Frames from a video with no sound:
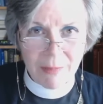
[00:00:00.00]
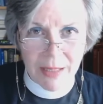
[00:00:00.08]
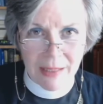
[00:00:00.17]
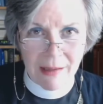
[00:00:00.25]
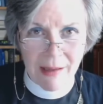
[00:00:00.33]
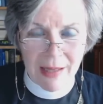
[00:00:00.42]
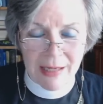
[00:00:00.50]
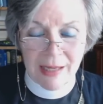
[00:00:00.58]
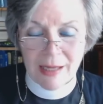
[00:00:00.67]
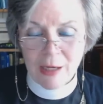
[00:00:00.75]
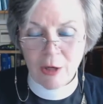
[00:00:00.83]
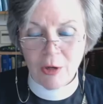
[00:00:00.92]
but not
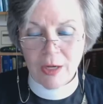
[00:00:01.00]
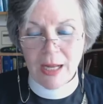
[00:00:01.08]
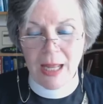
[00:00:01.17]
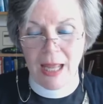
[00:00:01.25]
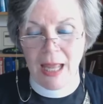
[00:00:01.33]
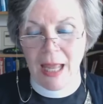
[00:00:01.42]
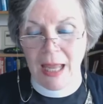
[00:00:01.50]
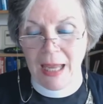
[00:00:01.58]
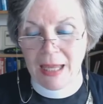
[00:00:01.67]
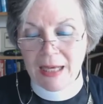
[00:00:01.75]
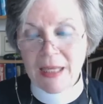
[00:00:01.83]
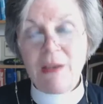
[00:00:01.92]
here.
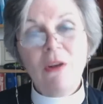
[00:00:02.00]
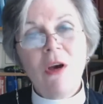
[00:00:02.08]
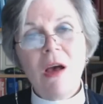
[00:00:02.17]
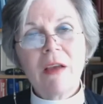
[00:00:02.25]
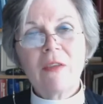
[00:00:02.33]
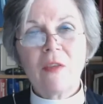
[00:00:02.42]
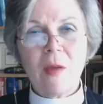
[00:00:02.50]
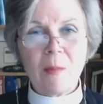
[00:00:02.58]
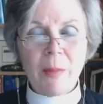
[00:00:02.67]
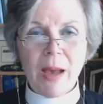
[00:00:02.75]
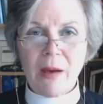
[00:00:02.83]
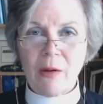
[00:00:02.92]
And he talks
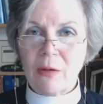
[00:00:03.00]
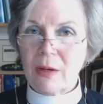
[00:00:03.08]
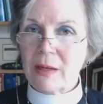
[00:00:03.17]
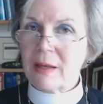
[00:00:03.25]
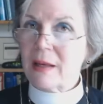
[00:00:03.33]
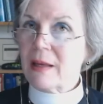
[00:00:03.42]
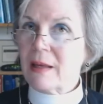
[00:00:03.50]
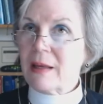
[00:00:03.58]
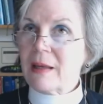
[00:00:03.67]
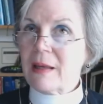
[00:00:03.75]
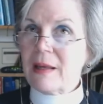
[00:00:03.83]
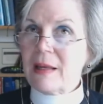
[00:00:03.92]
about
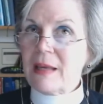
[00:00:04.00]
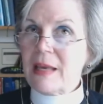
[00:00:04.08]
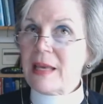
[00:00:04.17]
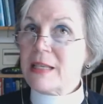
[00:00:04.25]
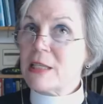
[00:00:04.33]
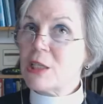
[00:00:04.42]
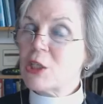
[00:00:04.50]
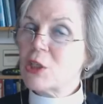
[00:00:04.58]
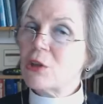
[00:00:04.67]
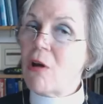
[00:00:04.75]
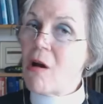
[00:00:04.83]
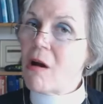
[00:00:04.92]
his
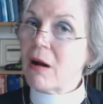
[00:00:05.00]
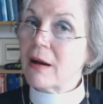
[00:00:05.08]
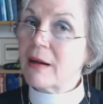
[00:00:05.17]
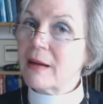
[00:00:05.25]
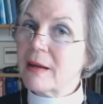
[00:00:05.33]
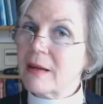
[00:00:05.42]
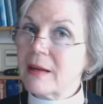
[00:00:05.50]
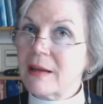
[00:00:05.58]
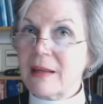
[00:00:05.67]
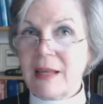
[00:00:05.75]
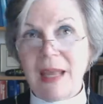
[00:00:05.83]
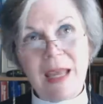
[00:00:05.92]
star
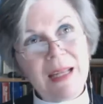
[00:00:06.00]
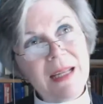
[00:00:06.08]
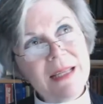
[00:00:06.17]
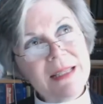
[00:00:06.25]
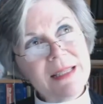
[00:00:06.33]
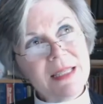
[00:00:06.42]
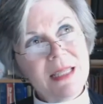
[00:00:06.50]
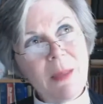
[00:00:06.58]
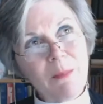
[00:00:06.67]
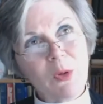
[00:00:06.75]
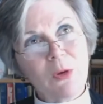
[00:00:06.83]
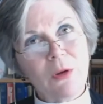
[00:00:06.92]
and his
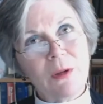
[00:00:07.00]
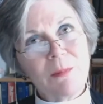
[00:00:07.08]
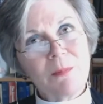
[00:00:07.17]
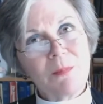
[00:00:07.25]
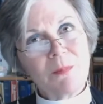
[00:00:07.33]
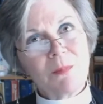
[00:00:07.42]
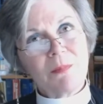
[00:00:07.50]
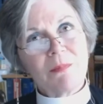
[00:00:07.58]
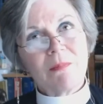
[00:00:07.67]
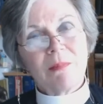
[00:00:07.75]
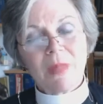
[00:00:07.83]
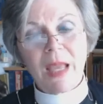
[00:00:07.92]
scepter.
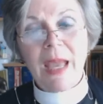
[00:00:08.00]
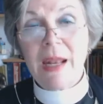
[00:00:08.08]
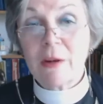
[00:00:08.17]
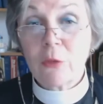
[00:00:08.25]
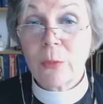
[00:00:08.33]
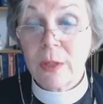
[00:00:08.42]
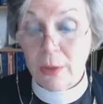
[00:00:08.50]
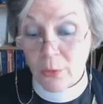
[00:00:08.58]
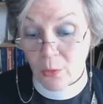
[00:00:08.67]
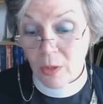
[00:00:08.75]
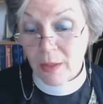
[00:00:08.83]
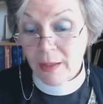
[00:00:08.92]
And it's really
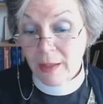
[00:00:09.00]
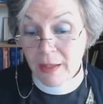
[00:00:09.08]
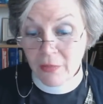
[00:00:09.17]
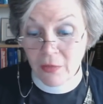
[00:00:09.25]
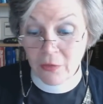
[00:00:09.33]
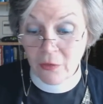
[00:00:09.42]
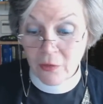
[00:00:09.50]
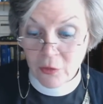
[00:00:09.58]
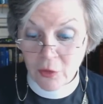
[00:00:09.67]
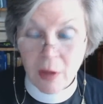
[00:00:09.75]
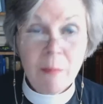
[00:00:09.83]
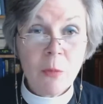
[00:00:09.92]
cool. This is
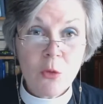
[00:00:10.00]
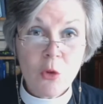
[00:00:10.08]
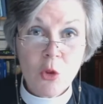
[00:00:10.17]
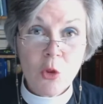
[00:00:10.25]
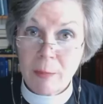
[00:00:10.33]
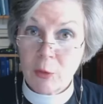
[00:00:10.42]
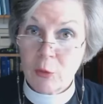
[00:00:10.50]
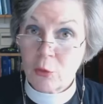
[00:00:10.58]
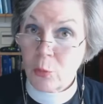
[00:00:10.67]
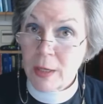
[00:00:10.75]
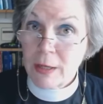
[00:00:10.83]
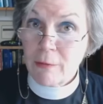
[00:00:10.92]
Numbers chapter
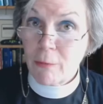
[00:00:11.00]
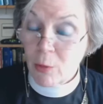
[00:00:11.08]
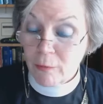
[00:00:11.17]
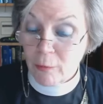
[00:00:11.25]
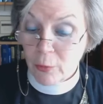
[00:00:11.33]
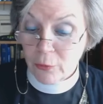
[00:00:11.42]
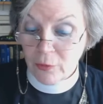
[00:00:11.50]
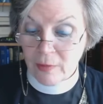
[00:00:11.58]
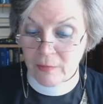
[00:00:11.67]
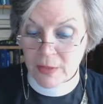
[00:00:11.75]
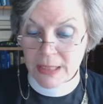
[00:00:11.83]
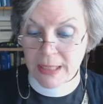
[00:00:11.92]
24, verse
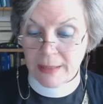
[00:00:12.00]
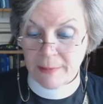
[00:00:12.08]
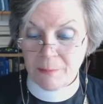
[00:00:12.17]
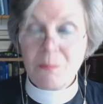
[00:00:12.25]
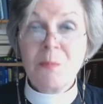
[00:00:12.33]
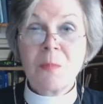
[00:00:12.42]
17.